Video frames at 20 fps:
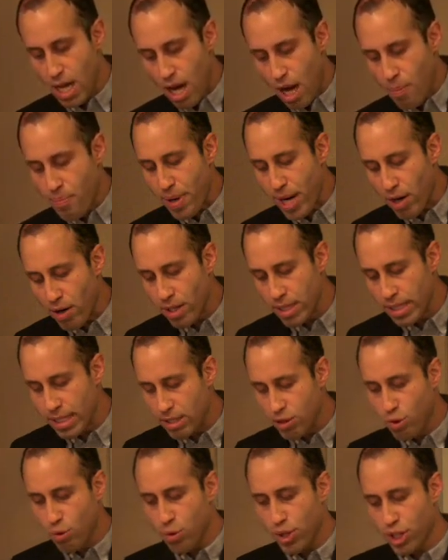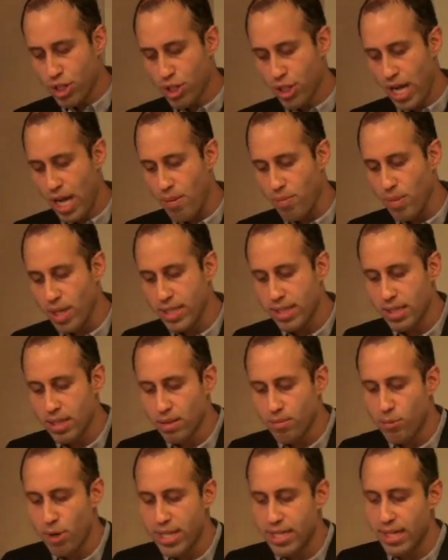Apparently Jewish and
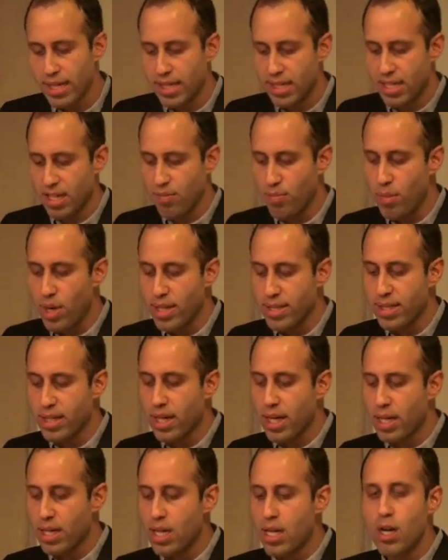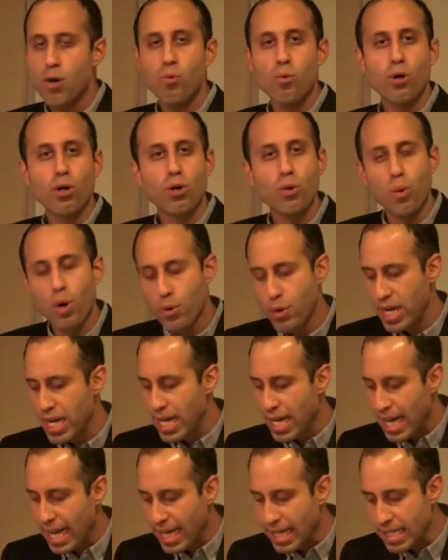Muslim residents of Mazagan were, quote,
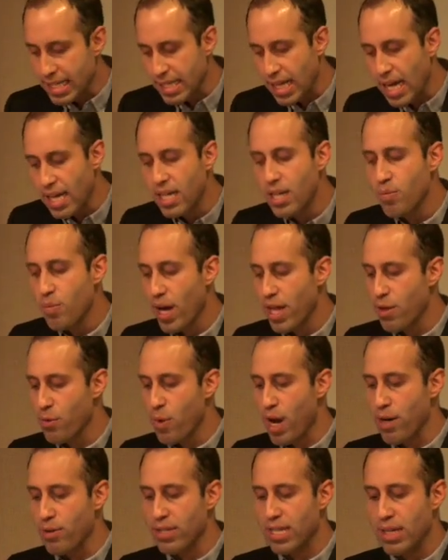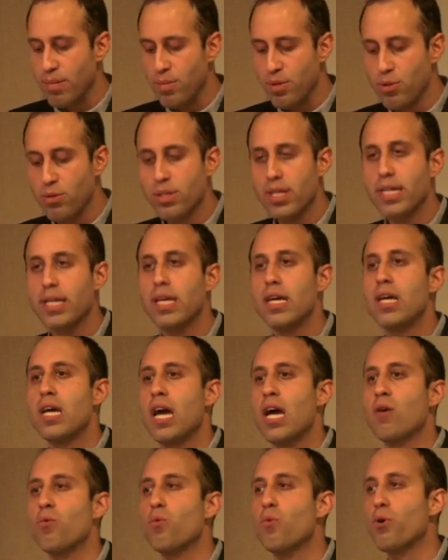excited by the rousing music
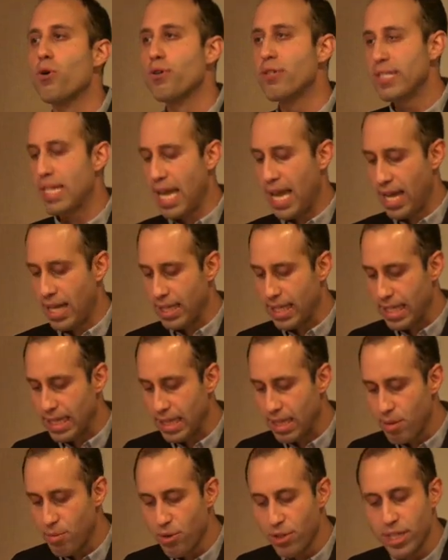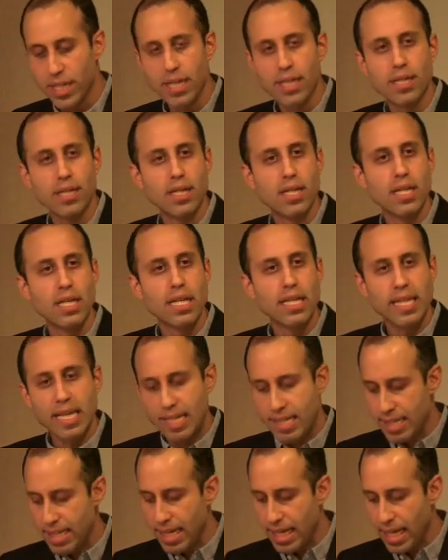and words hailing liberty. They
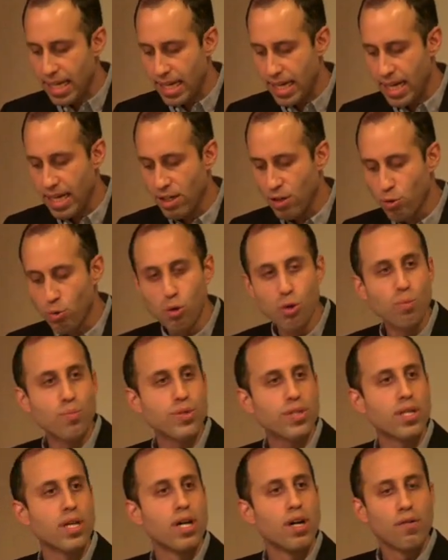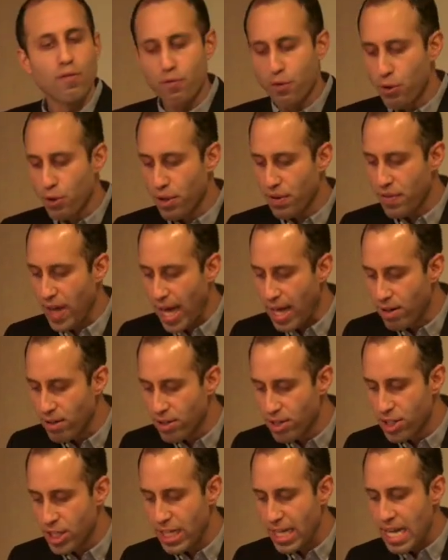sing it in groups, full of
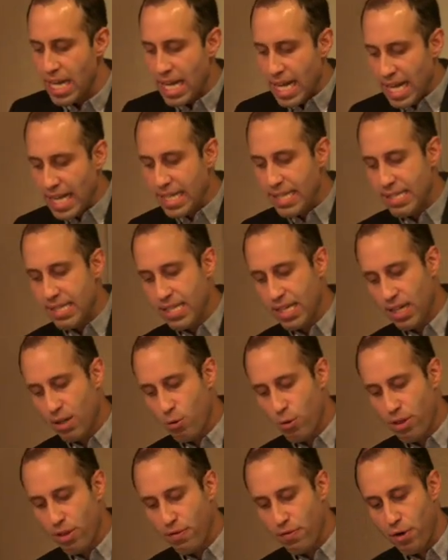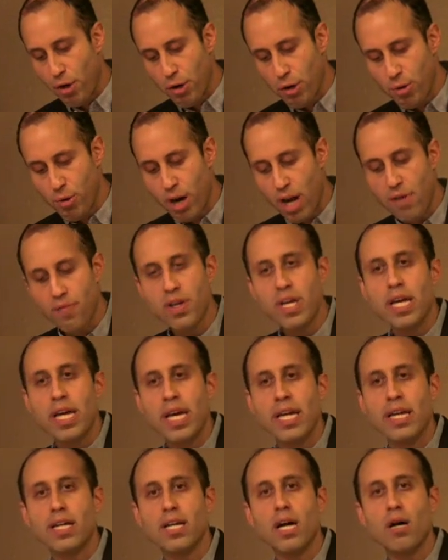energy, in sync with the phonograph,
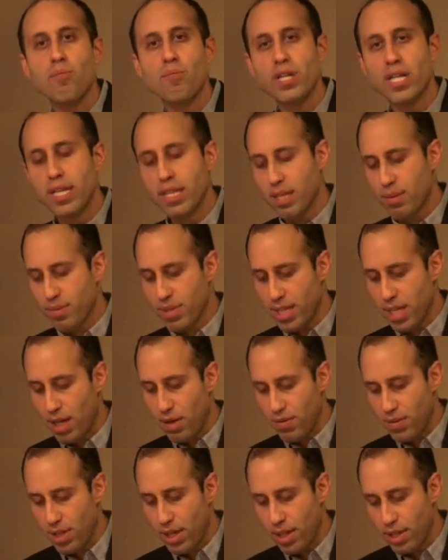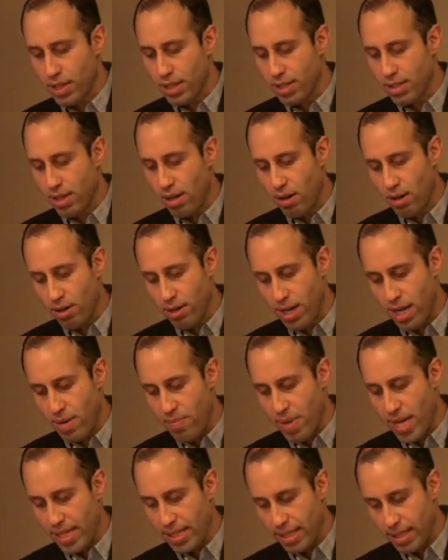and accompany themselves on guitar and
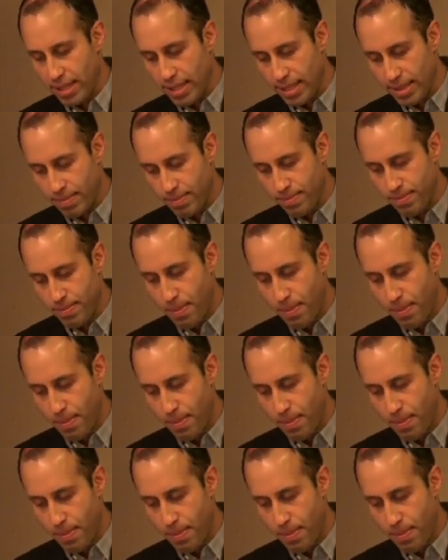mandolin.